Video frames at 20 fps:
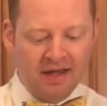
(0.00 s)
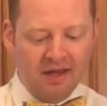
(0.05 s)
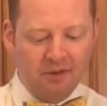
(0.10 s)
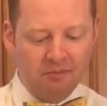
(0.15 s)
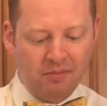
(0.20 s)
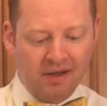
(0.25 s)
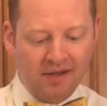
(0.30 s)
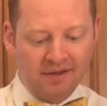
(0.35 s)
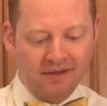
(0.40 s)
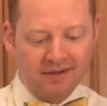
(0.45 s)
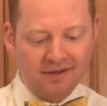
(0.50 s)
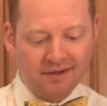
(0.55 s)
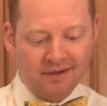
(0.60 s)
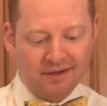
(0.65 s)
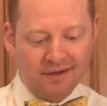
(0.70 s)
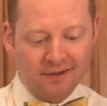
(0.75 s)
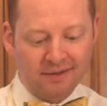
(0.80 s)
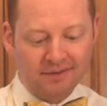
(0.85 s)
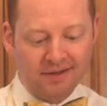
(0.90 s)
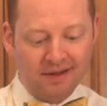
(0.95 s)
But, you
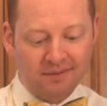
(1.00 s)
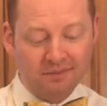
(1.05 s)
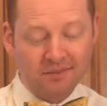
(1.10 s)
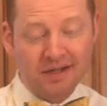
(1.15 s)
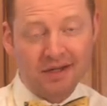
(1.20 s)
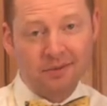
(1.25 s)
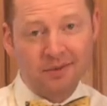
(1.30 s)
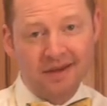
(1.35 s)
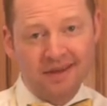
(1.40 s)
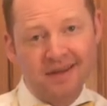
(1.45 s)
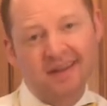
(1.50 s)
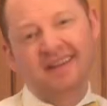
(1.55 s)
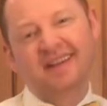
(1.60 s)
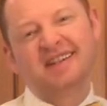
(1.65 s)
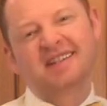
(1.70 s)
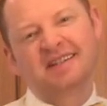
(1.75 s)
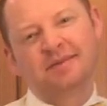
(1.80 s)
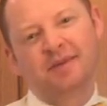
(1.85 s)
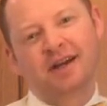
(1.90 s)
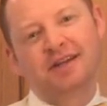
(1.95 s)
know, I'm bequeathing
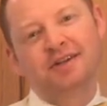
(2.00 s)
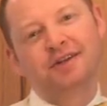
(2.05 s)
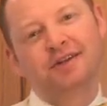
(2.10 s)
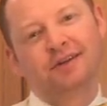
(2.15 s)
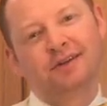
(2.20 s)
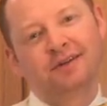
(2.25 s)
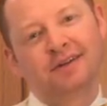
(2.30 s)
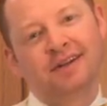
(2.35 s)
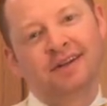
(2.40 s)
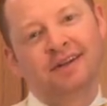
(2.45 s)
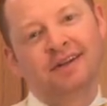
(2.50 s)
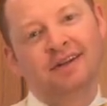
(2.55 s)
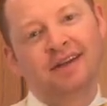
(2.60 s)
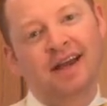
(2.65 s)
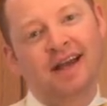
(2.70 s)
these to my children